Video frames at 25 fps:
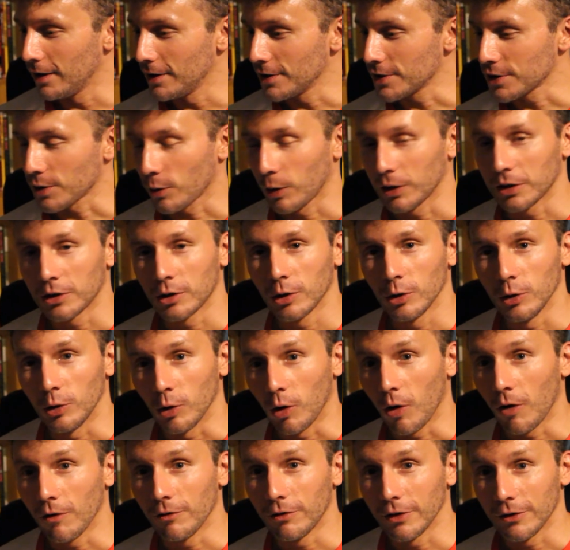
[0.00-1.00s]
So I could
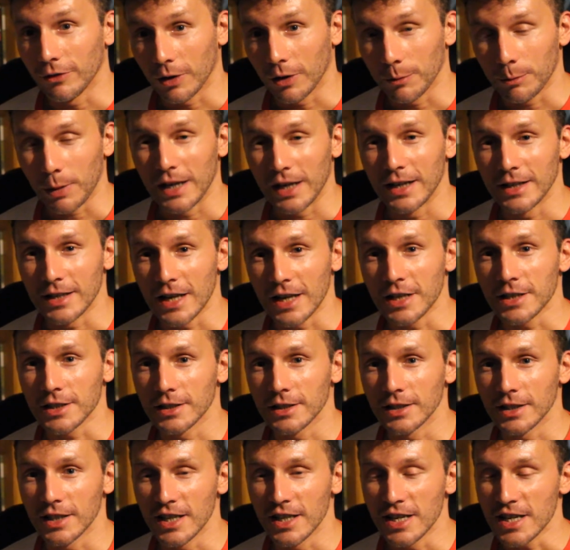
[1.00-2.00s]
have, if I'd paid
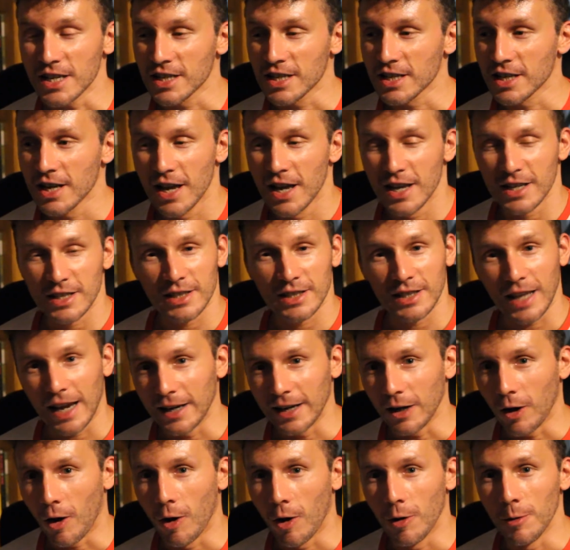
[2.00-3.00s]
attention to this,
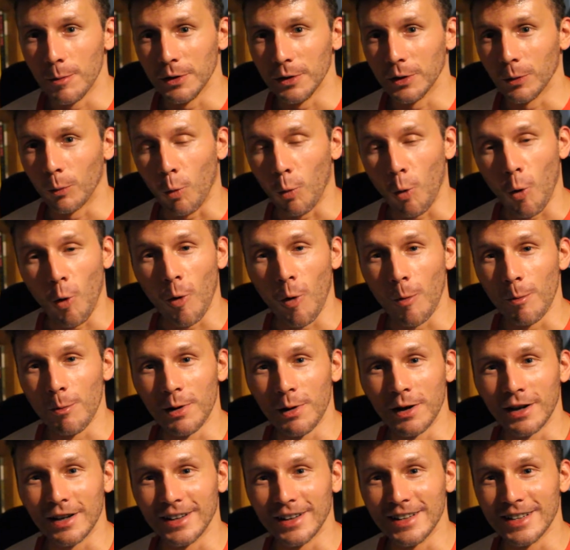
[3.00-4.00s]
stayed at home in the
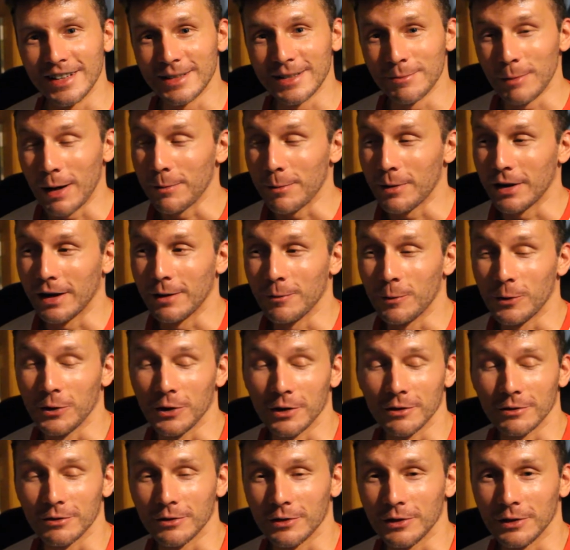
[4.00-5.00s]
warm, and maybe it
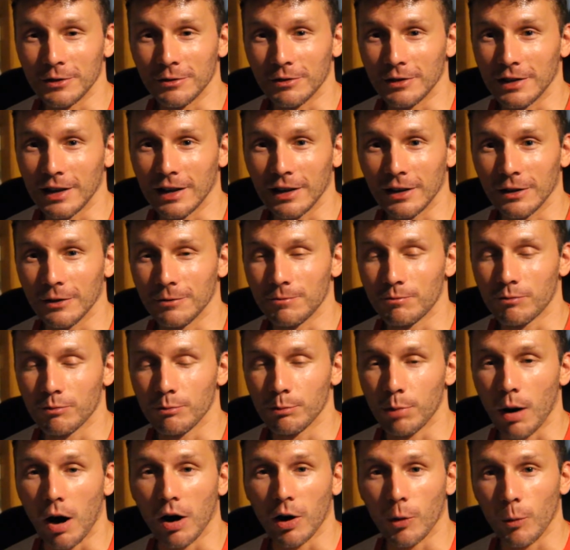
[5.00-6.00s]
wouldn't have, the
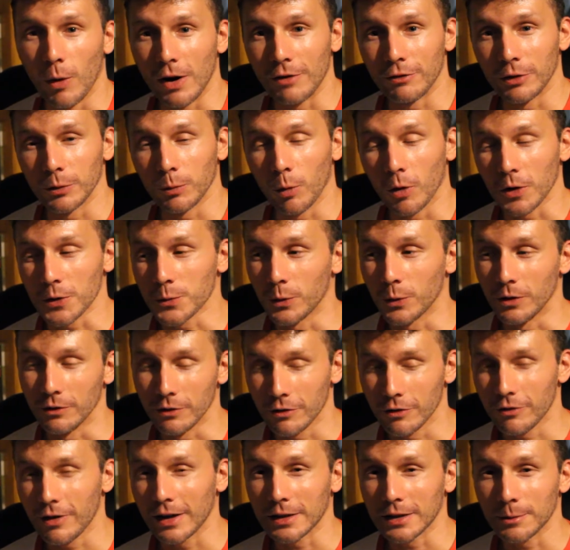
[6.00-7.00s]
bug, whatever it was, wouldn't
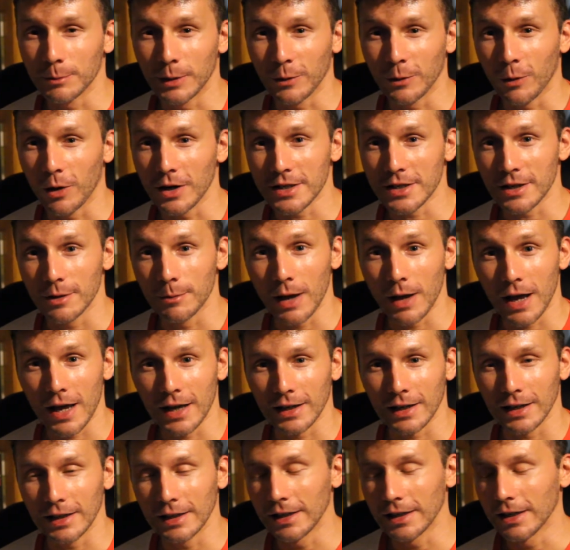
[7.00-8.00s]
have affected me quite so
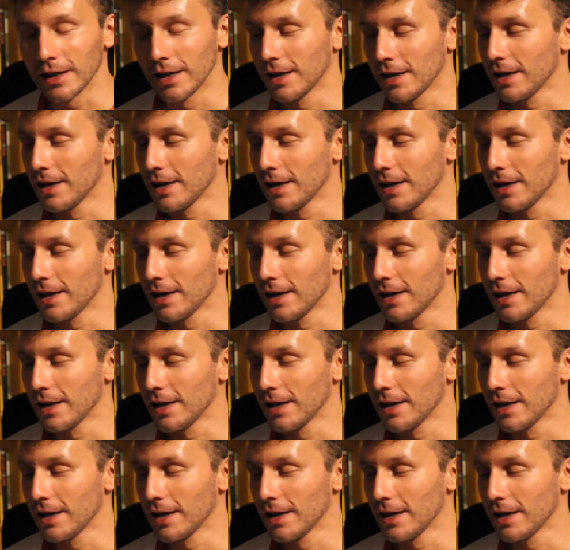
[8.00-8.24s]
badly.